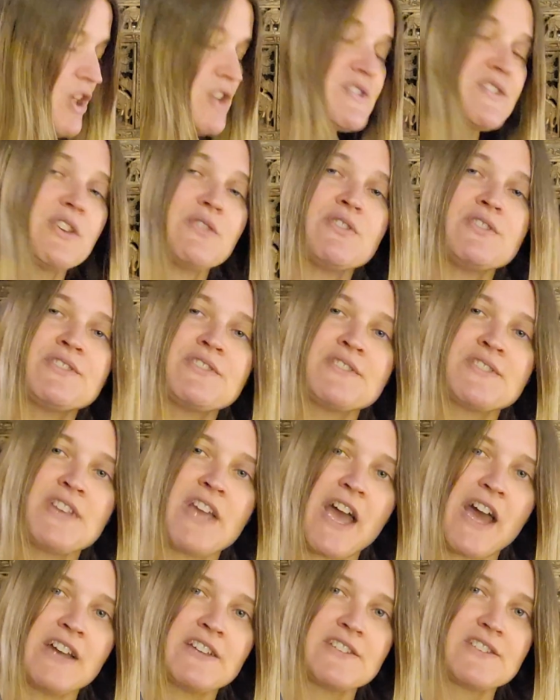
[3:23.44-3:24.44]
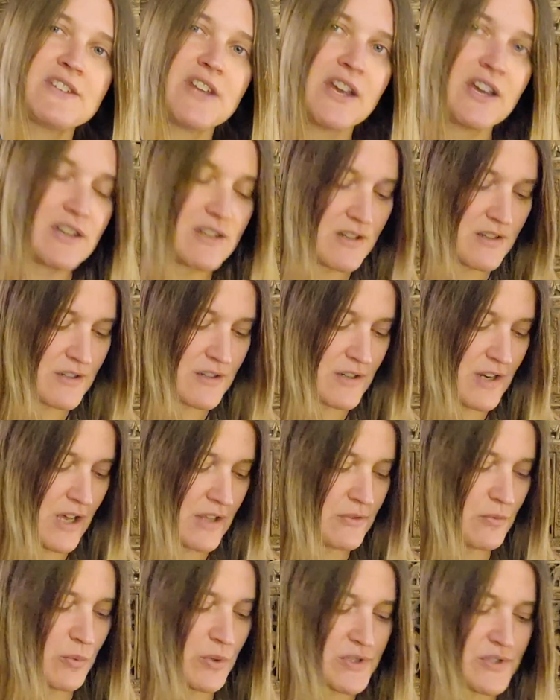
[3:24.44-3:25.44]
So this is the Aztec
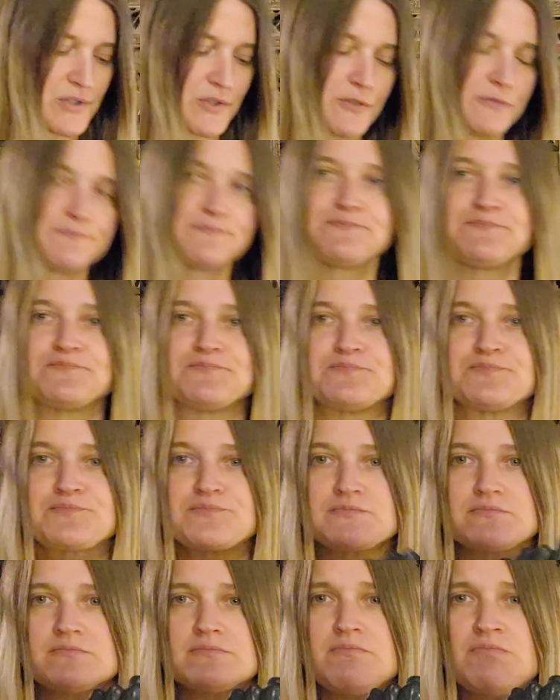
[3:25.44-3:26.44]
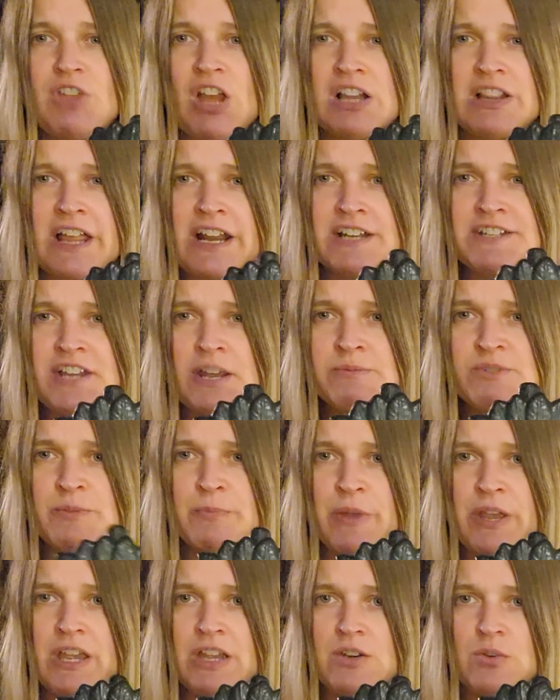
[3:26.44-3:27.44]
Death Whistle. A lot of times
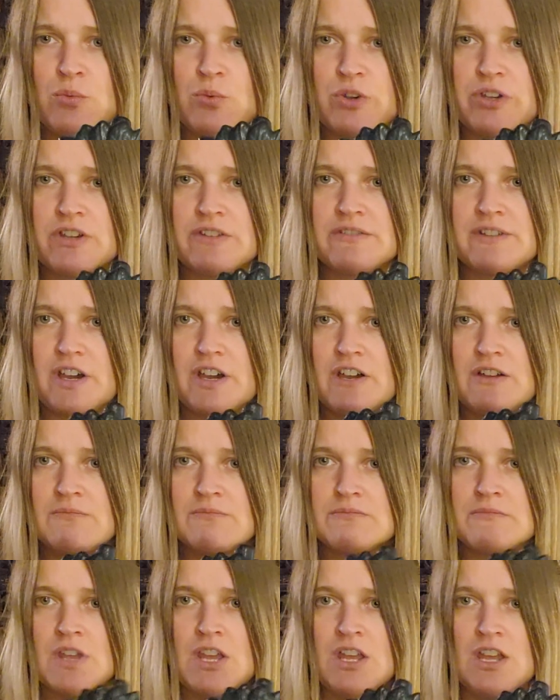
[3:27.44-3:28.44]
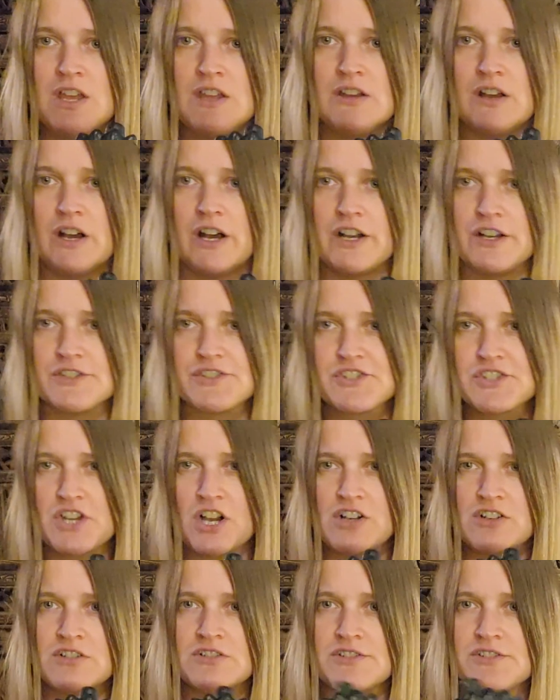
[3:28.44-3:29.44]
made with
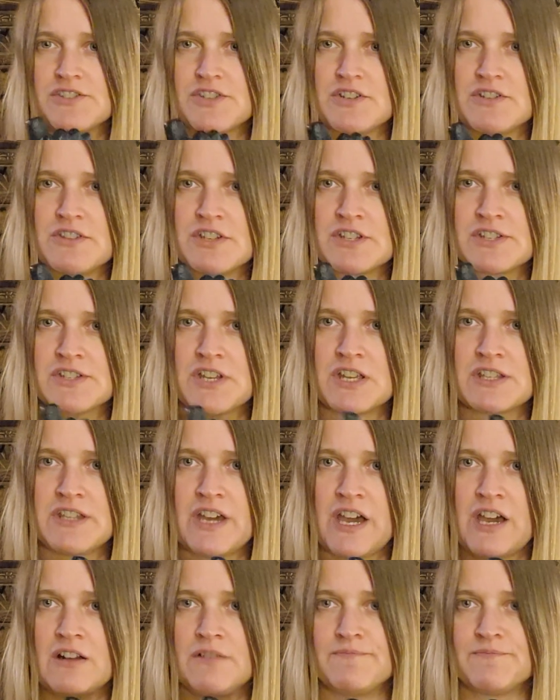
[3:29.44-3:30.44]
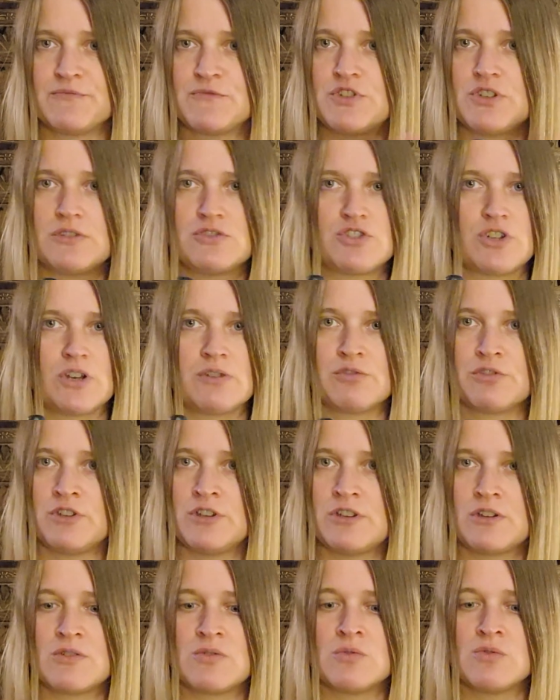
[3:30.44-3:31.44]
skulls and things like that.
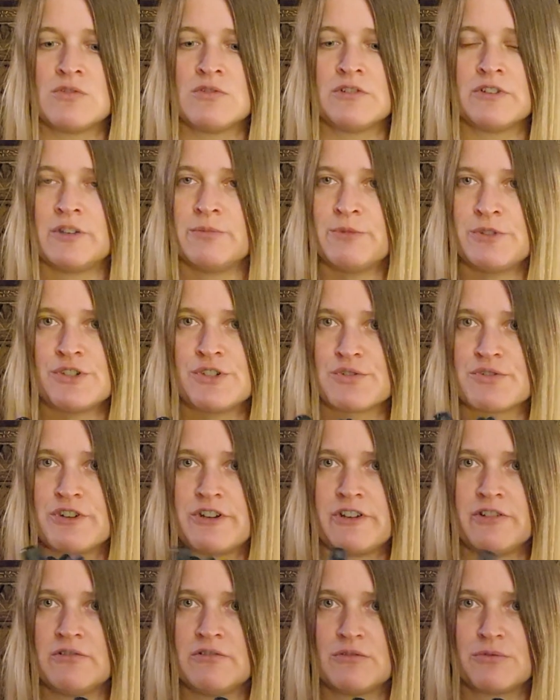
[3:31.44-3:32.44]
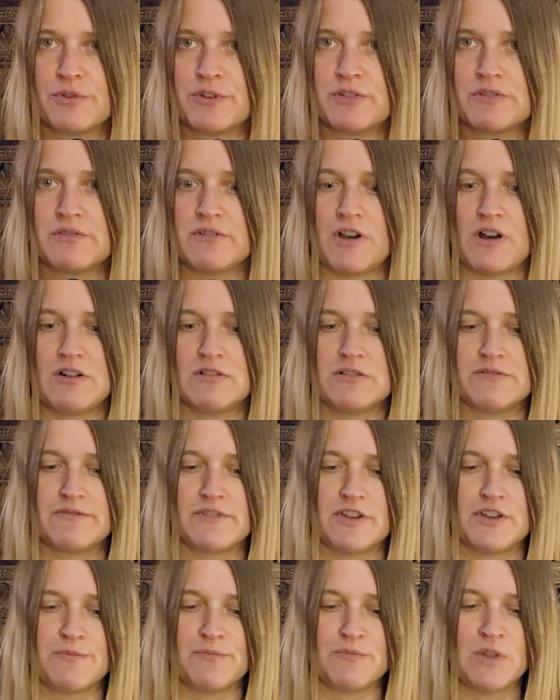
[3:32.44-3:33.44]
Generally cool imagery with all of
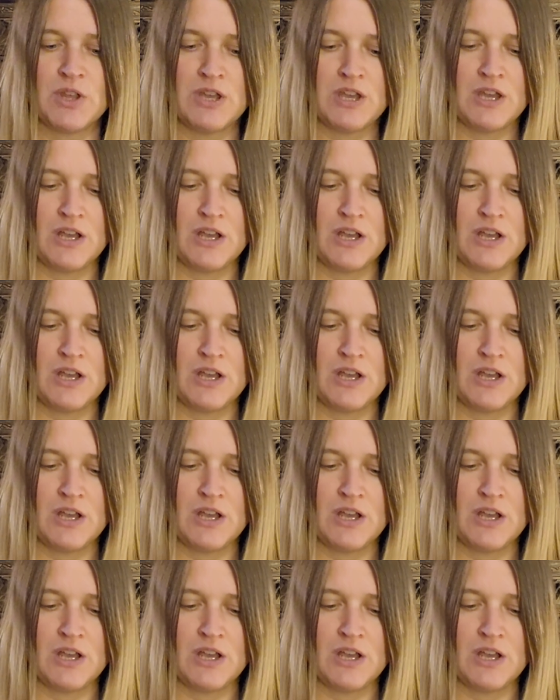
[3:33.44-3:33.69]
them.